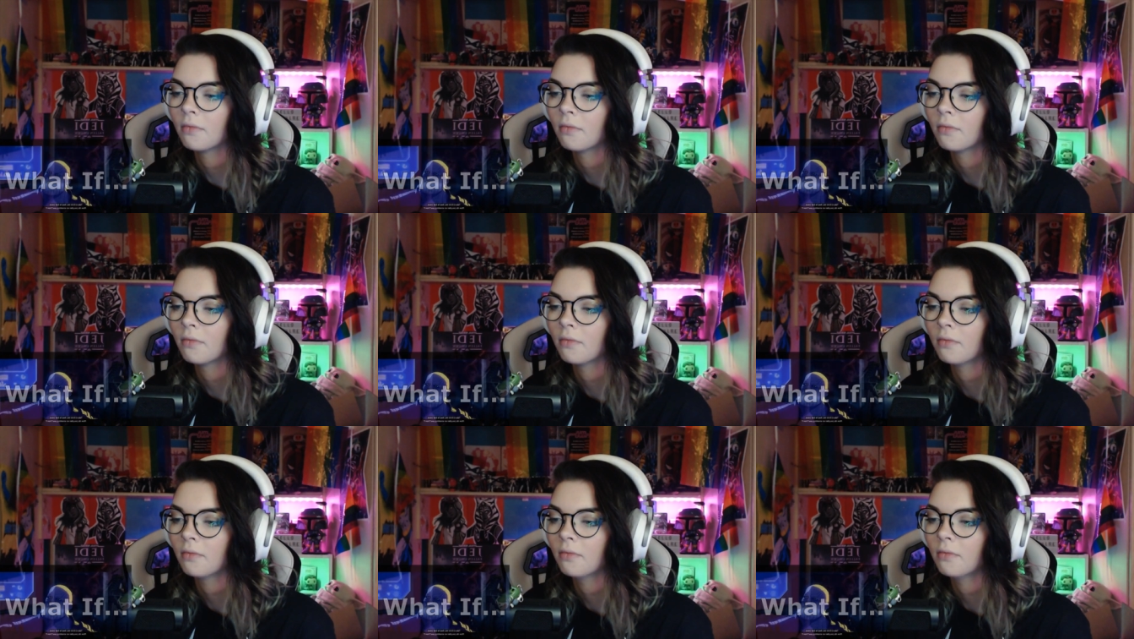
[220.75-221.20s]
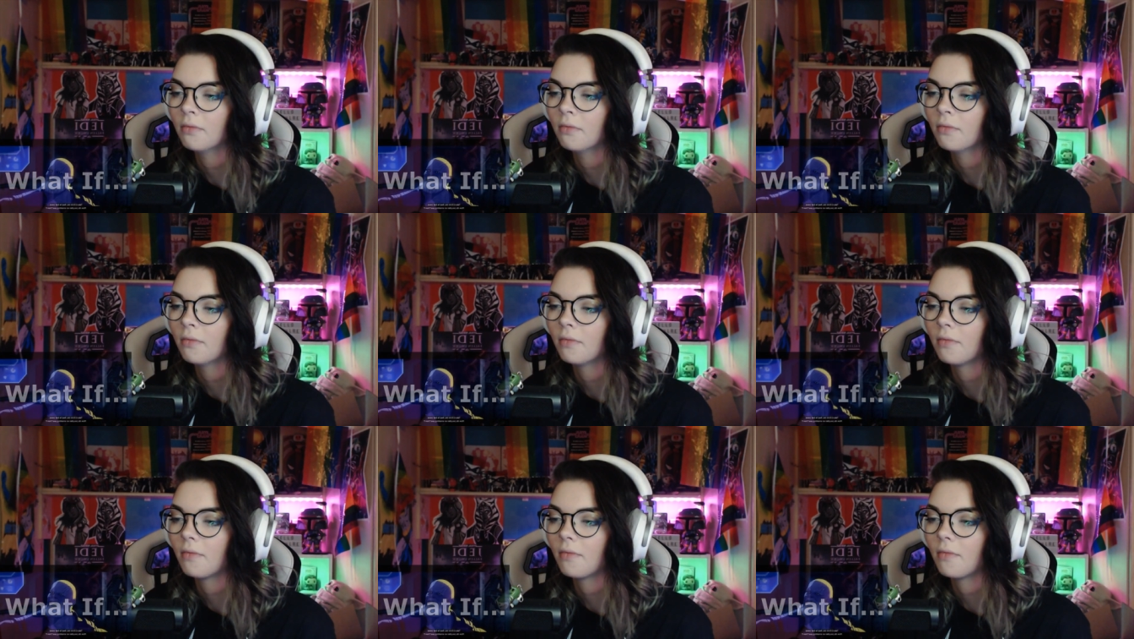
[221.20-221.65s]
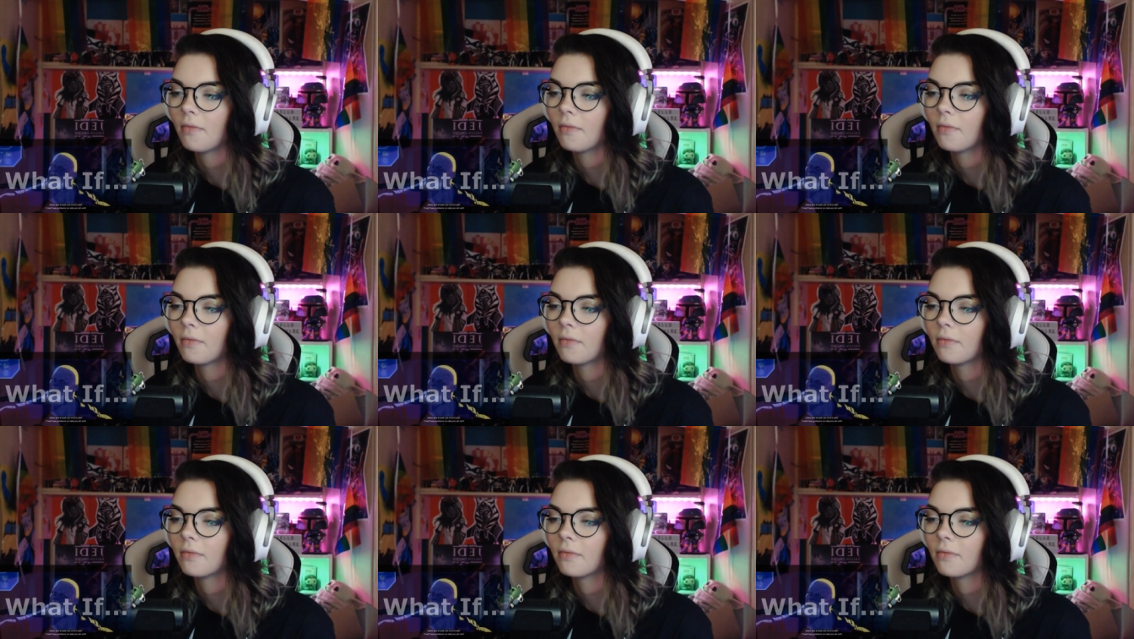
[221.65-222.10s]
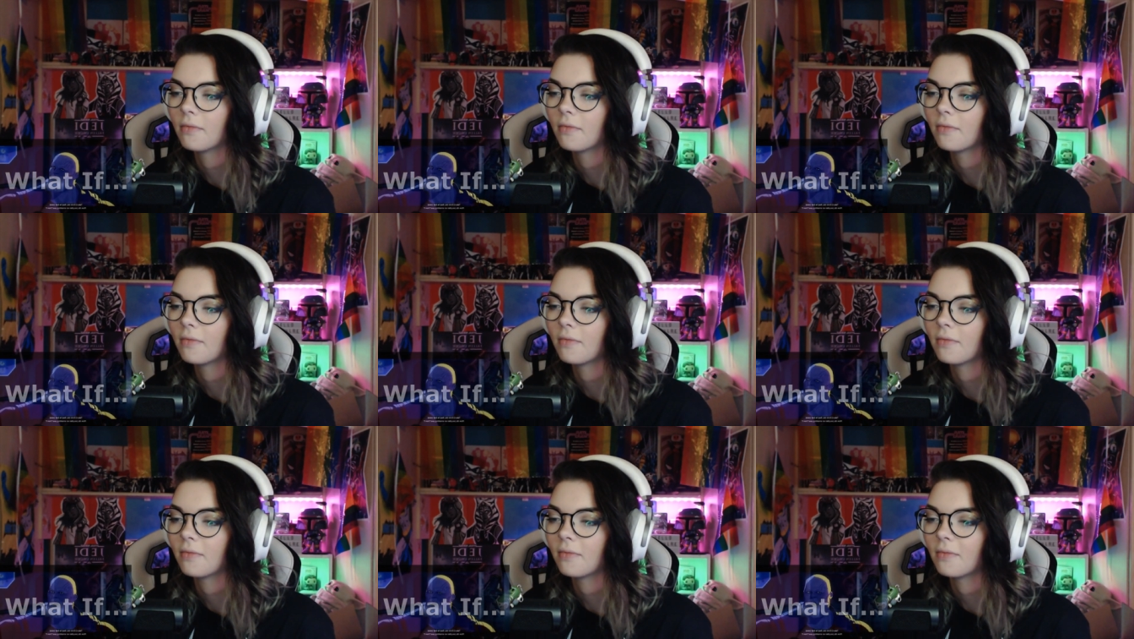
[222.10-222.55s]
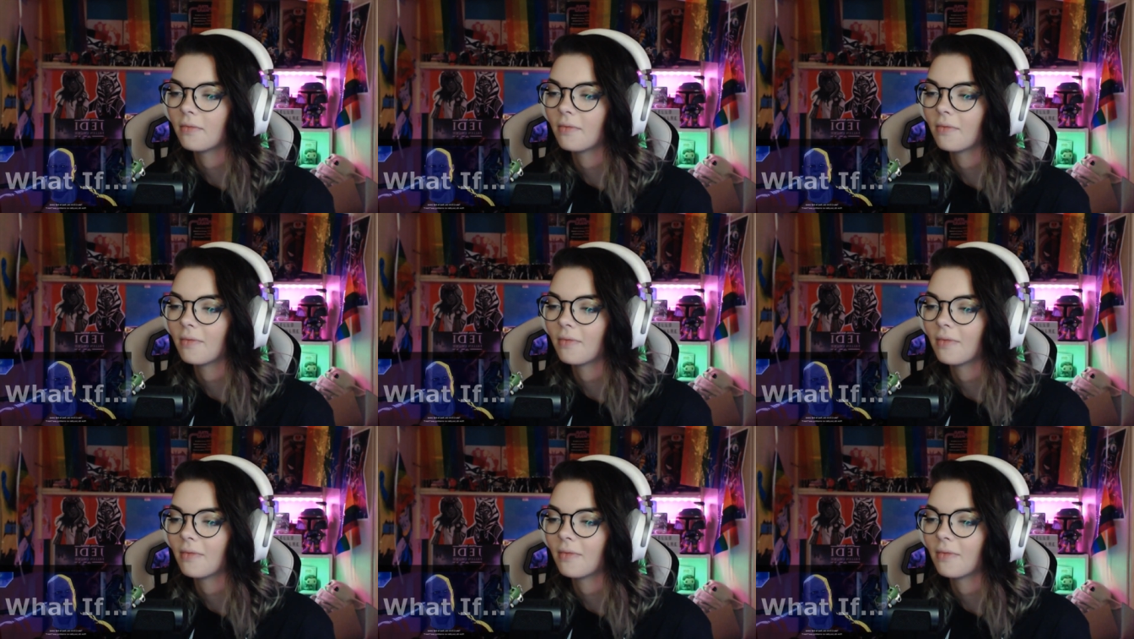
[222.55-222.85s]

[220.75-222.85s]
Take it from me. They're bad news.